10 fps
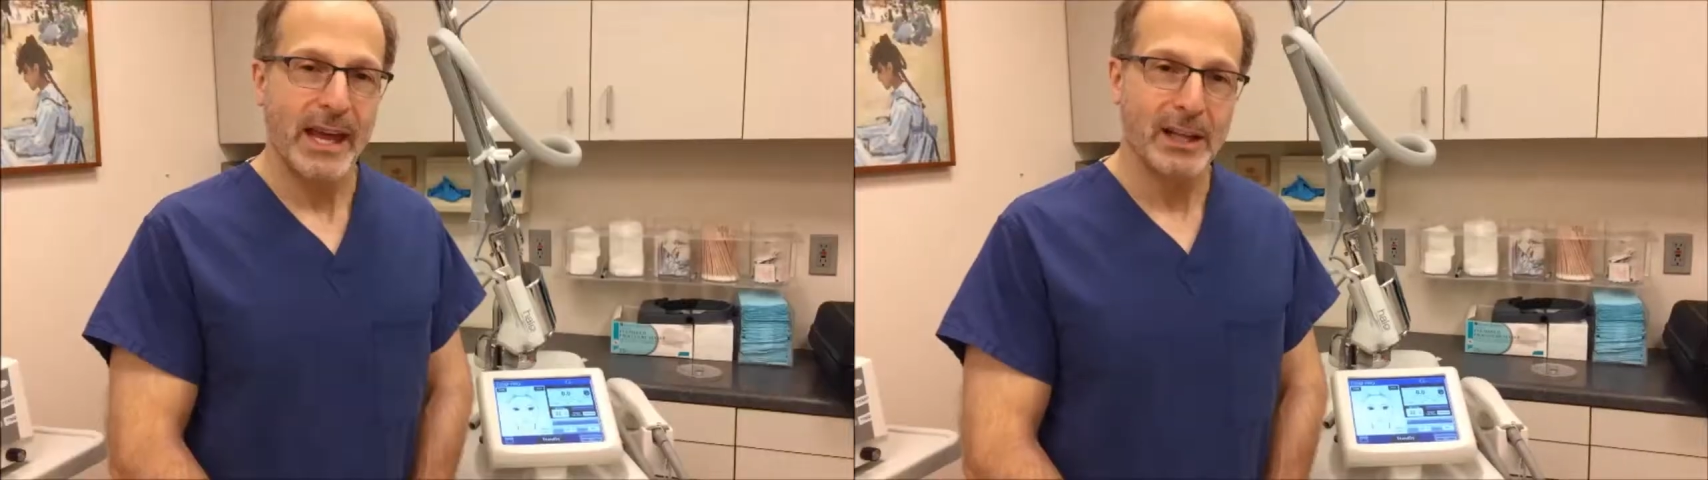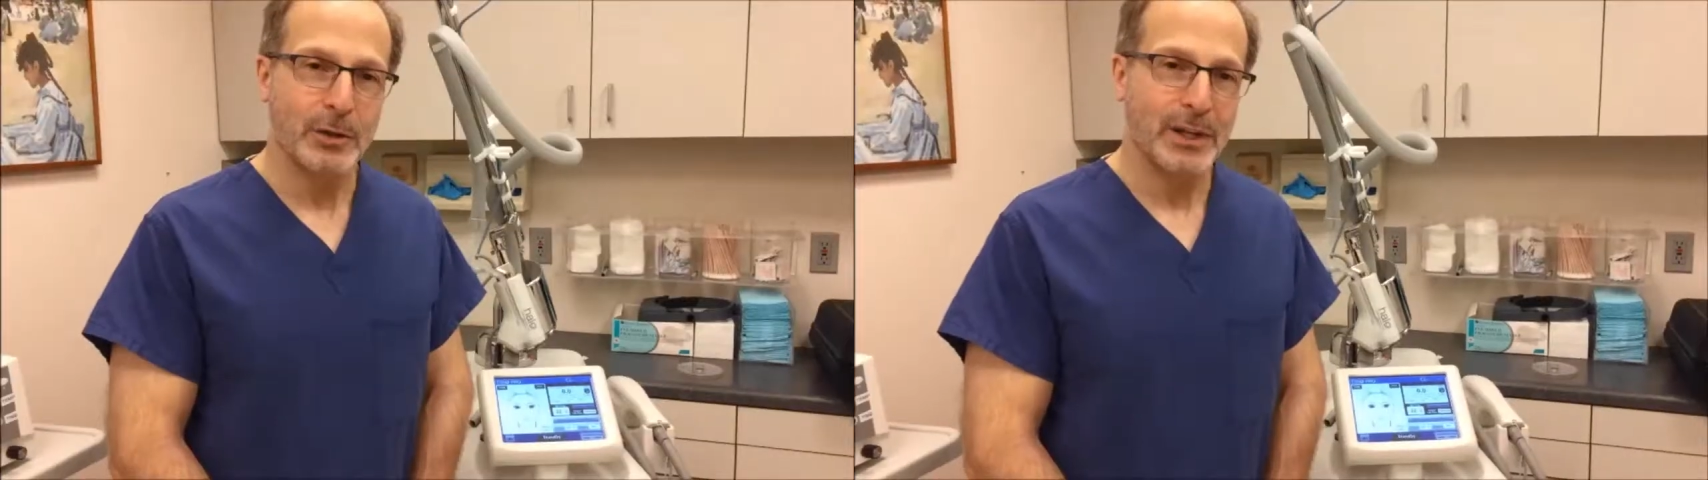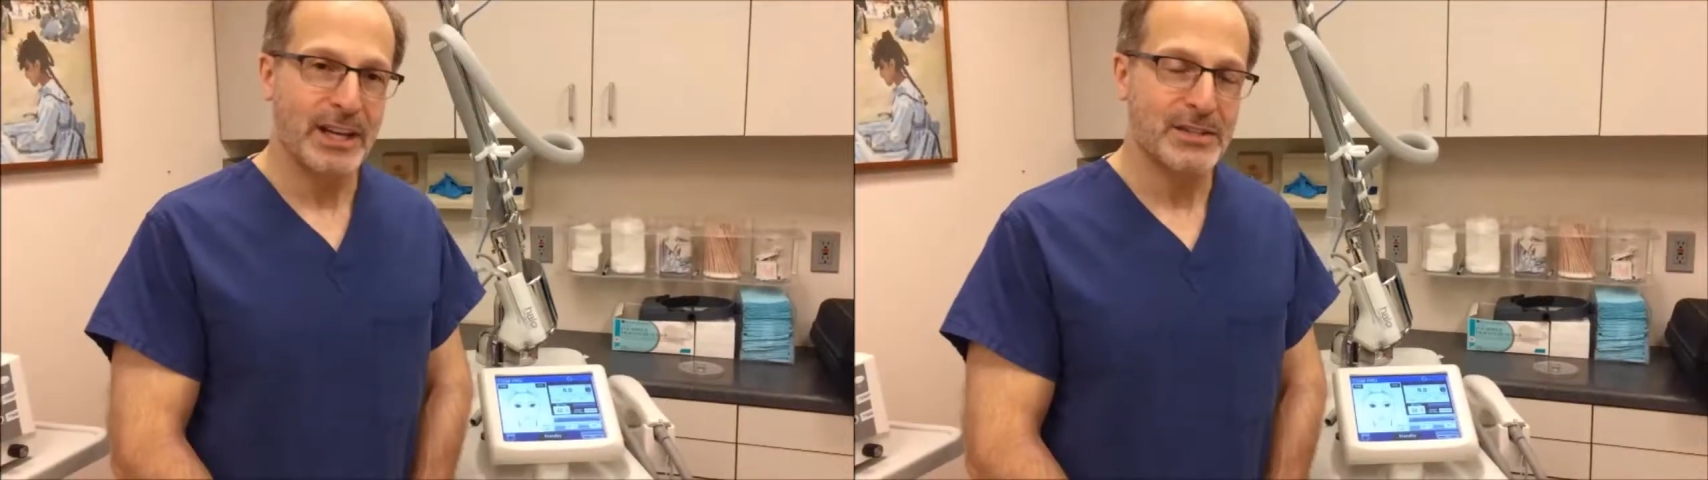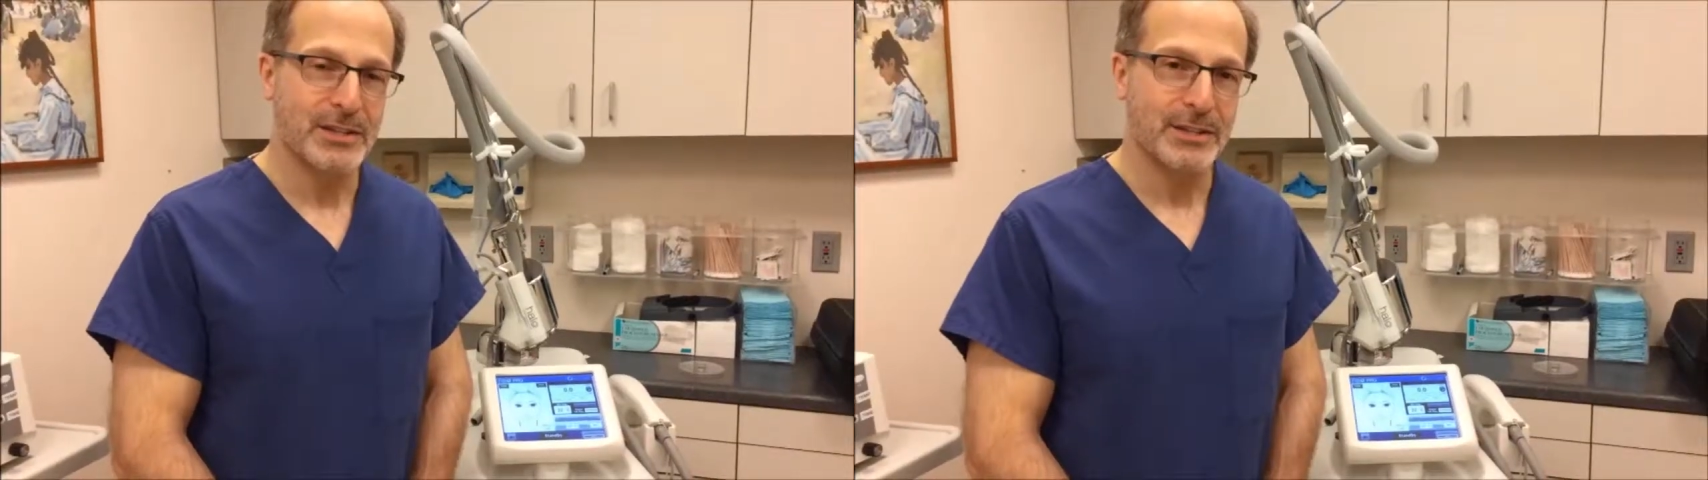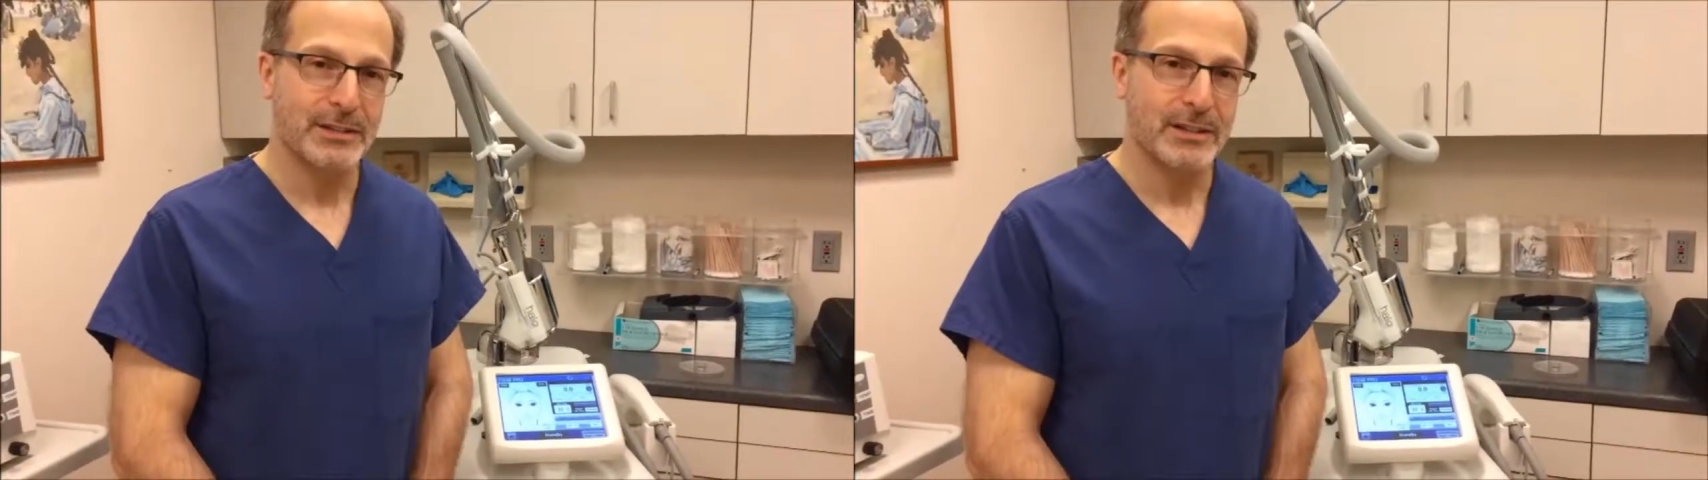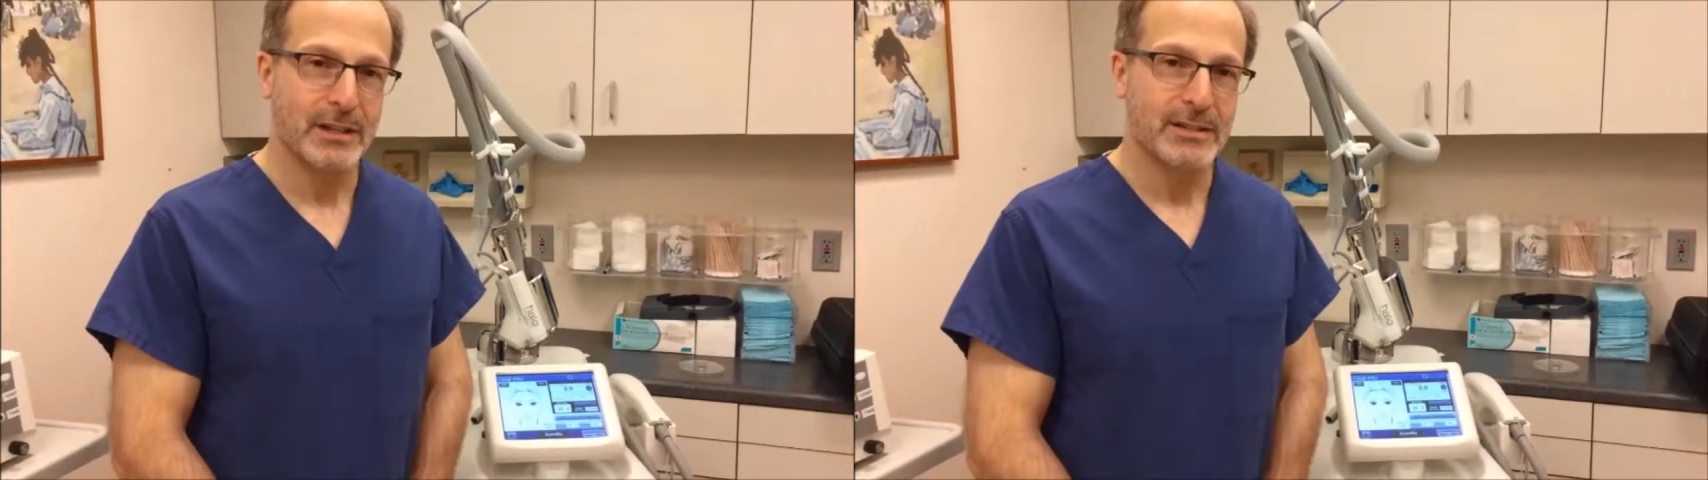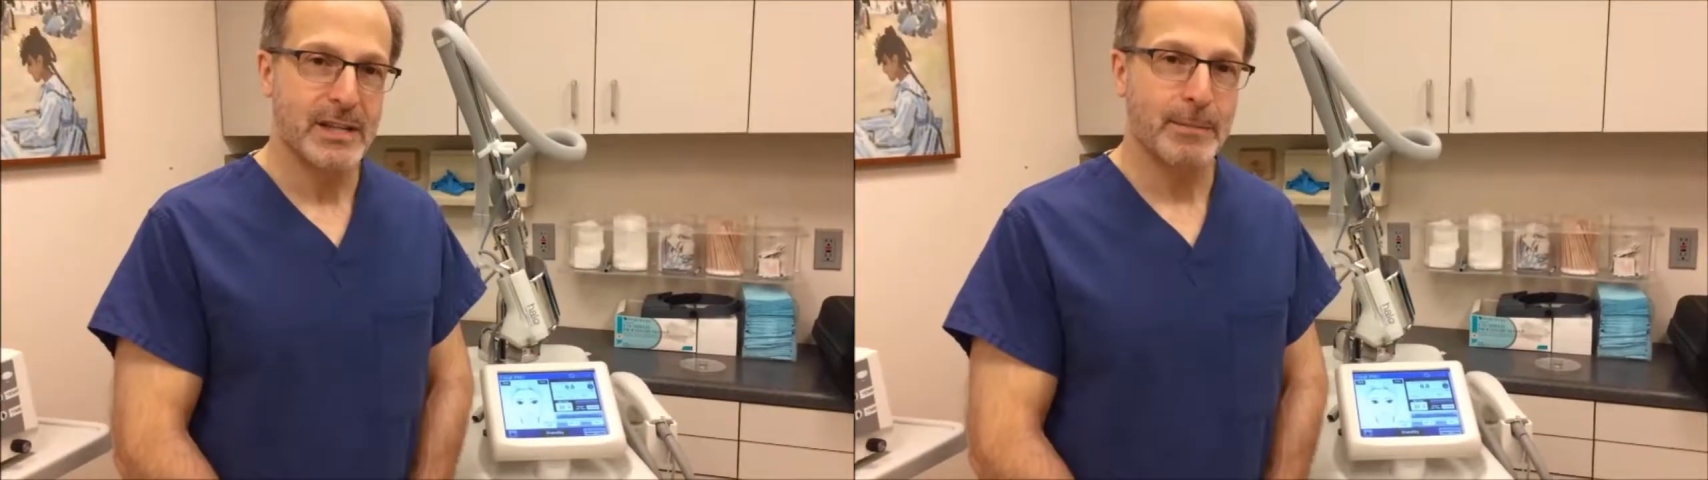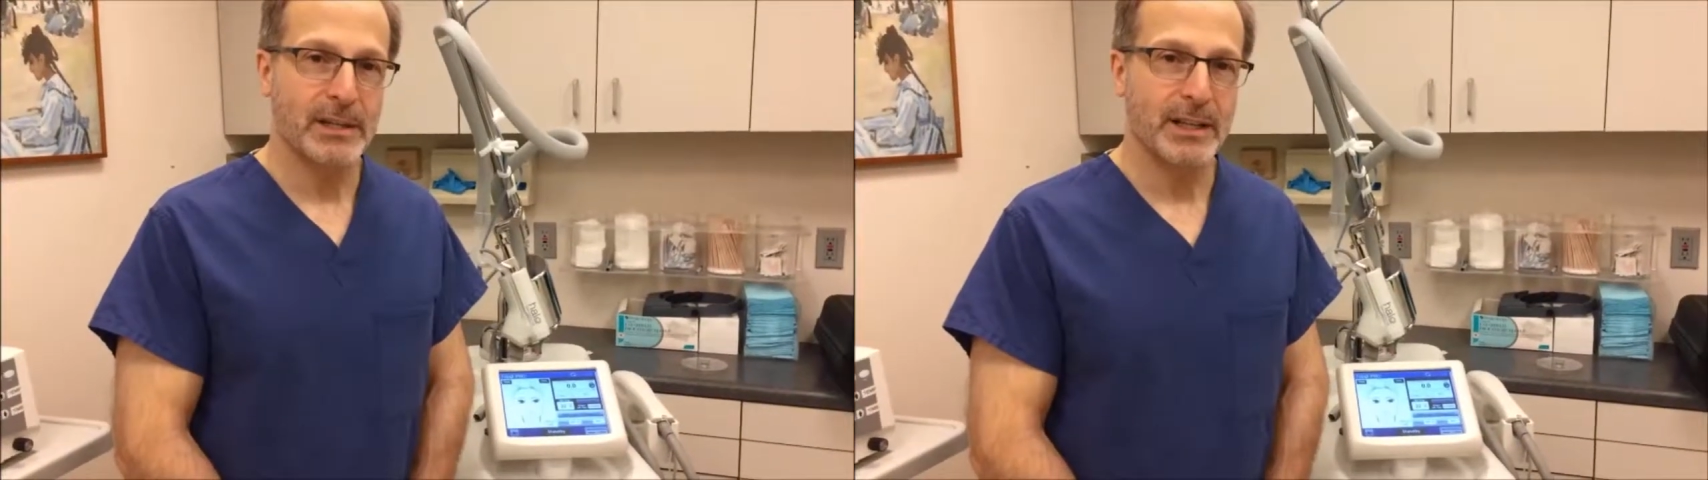Halo Laser
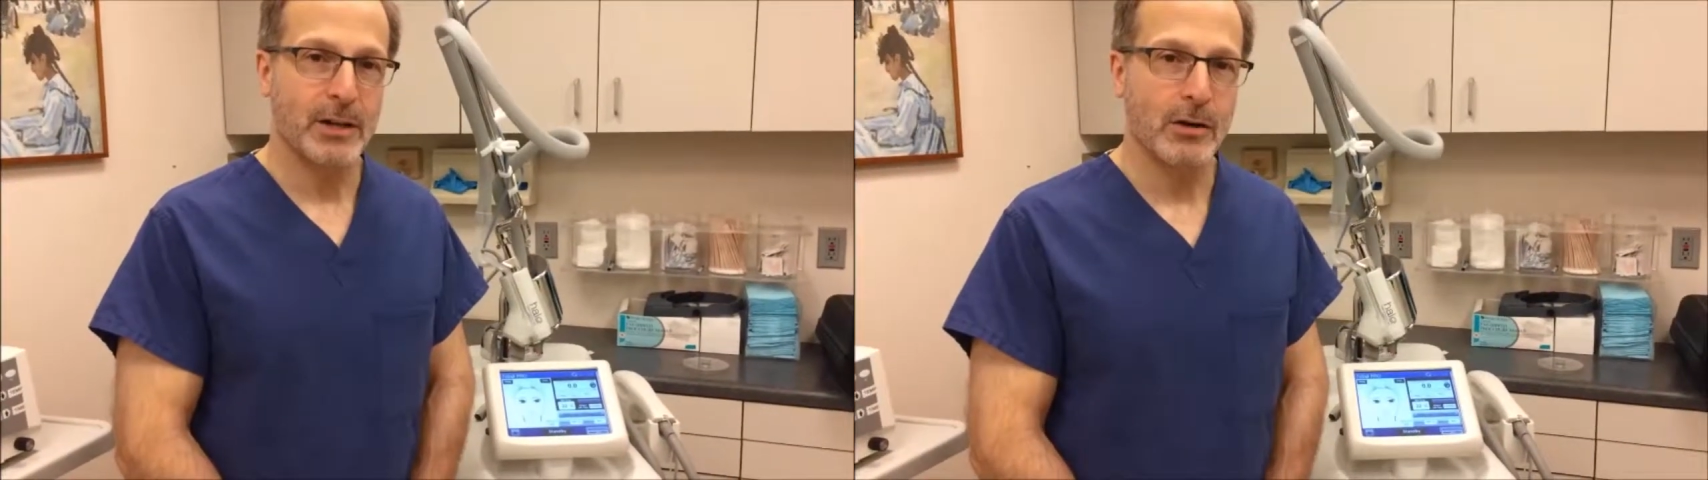typically